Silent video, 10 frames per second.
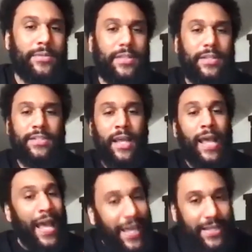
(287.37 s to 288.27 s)
There are these
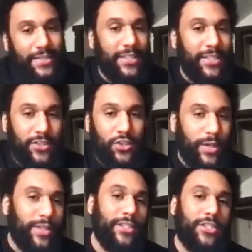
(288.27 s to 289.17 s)

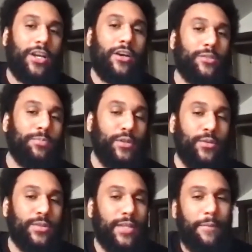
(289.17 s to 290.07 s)
1820s church
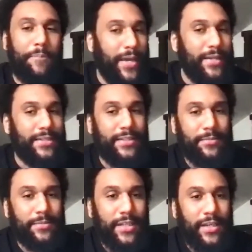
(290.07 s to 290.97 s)
pews unpainting
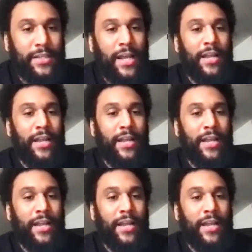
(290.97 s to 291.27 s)
themselves.